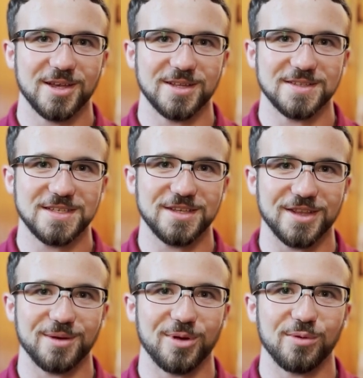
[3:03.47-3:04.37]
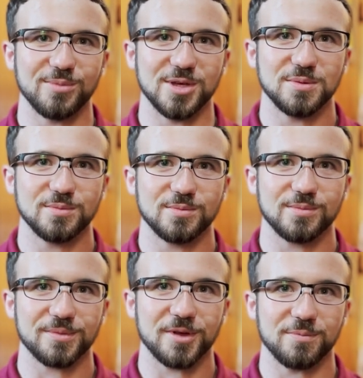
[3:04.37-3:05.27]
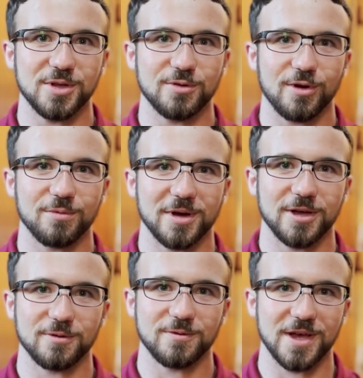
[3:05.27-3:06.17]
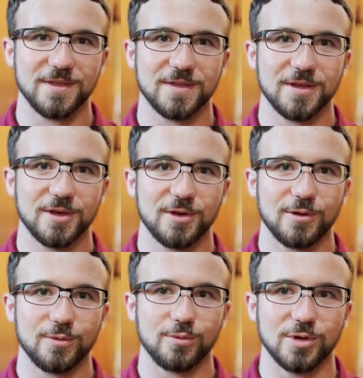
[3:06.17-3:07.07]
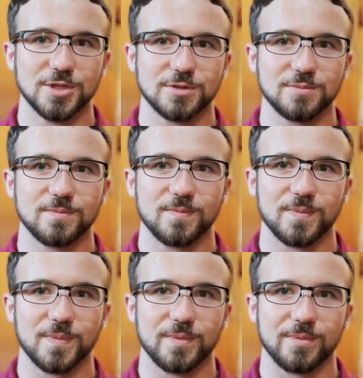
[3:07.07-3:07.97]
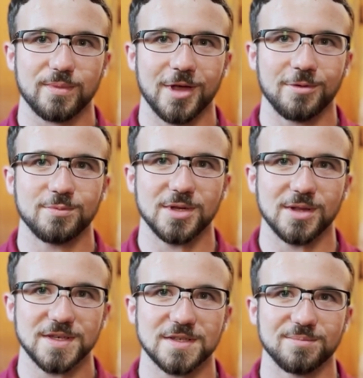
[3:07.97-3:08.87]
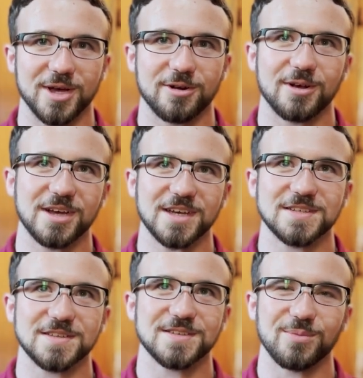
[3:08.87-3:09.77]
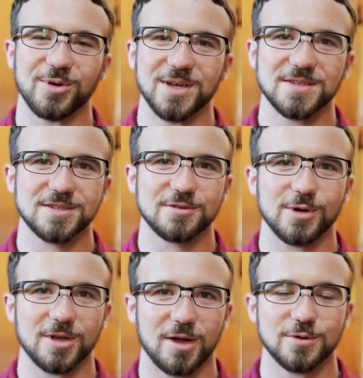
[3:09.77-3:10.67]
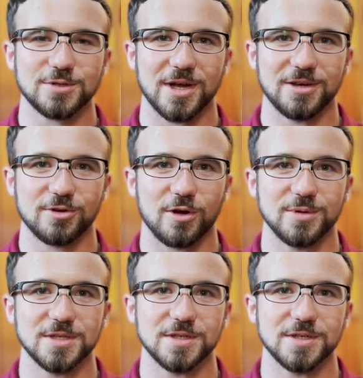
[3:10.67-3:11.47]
And seeing them helped me to grow in my own faith, which helped me to listen better, I guess, in some ways, to what God was trying to call me to